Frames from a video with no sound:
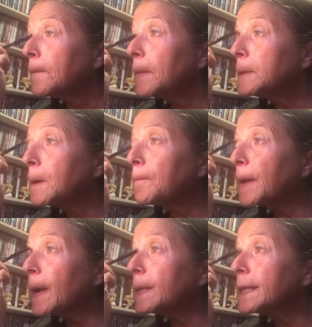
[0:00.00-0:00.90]
And you don't
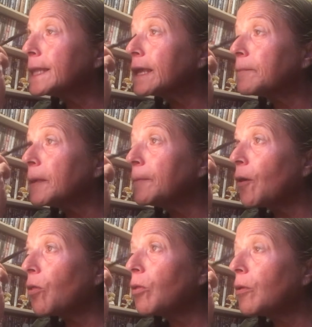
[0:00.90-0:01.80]
pick on sick
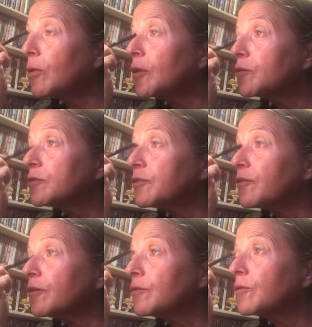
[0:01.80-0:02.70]
people. Like, what
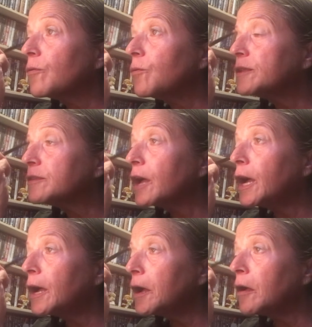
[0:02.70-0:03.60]
the
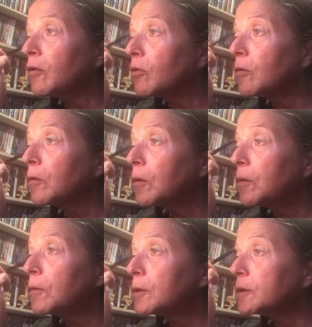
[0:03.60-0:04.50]
hell
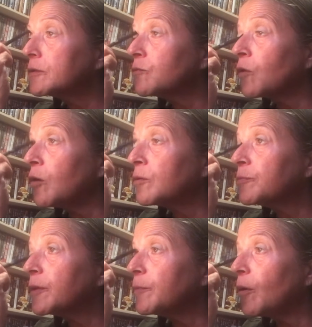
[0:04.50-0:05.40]
is wrong with
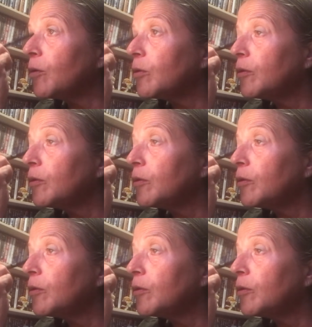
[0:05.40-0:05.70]
people?